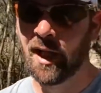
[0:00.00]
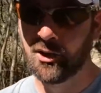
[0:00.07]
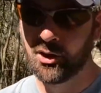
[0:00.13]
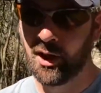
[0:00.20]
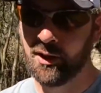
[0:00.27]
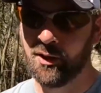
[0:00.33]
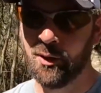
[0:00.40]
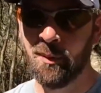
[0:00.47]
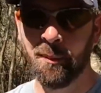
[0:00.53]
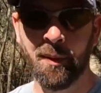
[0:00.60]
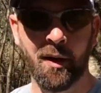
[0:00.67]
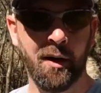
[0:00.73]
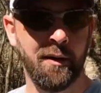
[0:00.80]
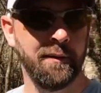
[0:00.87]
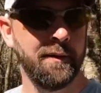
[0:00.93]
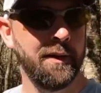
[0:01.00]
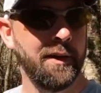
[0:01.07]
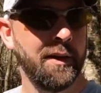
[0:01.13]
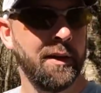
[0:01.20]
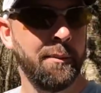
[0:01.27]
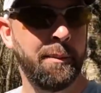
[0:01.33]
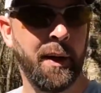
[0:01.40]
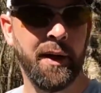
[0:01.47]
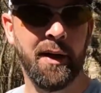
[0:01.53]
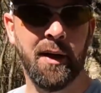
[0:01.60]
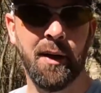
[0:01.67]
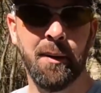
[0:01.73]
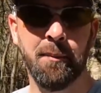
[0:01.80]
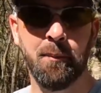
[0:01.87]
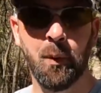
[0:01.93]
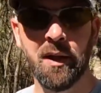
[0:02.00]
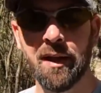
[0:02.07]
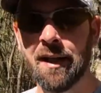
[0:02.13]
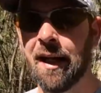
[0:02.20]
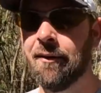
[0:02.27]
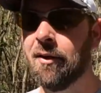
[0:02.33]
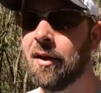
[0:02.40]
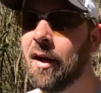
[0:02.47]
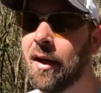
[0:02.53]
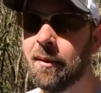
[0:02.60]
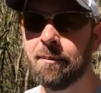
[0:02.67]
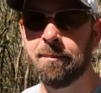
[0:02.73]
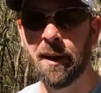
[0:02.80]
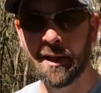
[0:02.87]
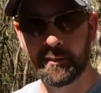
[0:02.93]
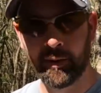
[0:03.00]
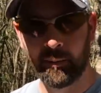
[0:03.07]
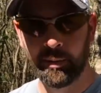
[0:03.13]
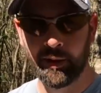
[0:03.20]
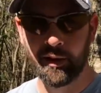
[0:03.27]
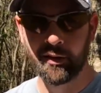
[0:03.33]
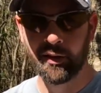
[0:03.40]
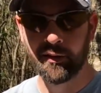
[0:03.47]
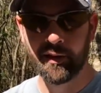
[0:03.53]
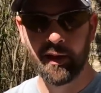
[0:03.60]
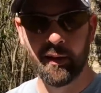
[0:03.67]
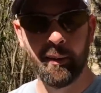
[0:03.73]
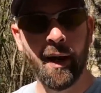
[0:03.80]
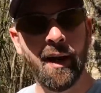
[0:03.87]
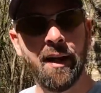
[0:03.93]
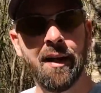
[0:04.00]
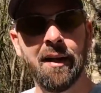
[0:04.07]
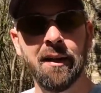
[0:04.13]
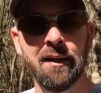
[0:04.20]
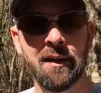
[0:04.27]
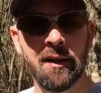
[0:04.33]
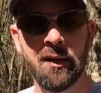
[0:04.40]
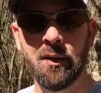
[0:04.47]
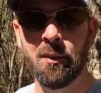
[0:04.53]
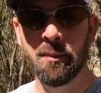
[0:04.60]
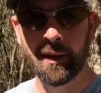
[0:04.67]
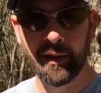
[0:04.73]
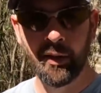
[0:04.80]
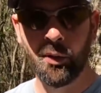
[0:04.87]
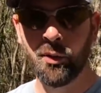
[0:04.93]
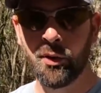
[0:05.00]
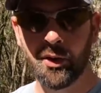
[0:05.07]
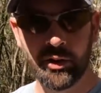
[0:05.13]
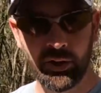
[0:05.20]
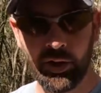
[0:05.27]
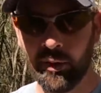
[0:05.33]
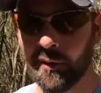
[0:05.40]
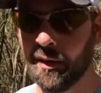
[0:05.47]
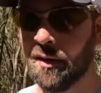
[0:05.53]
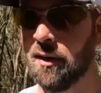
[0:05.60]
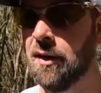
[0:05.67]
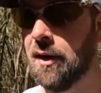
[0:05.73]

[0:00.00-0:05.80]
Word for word: I tried to do my part, but we didn't have a lot of basketball players on the team. And you know, I'm getting older and slower.